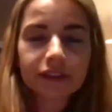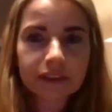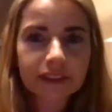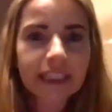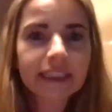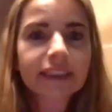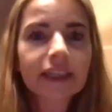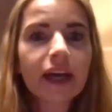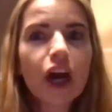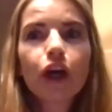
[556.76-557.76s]

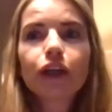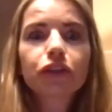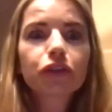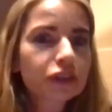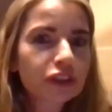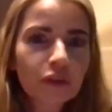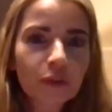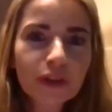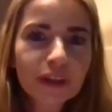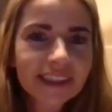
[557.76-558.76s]
data. Talk to your
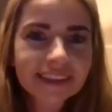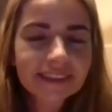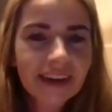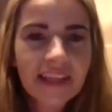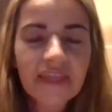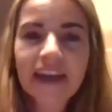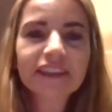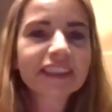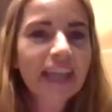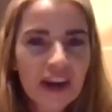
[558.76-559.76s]
employees, right? They'll
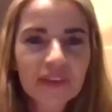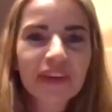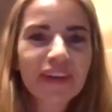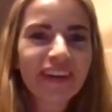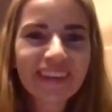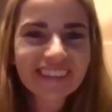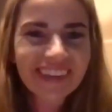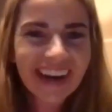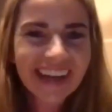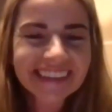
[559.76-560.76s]
tell you,
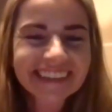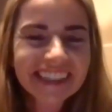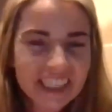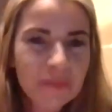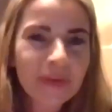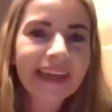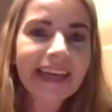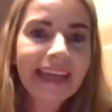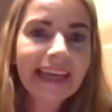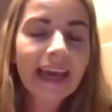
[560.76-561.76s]
right?
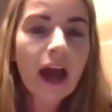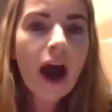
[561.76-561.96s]
Typically.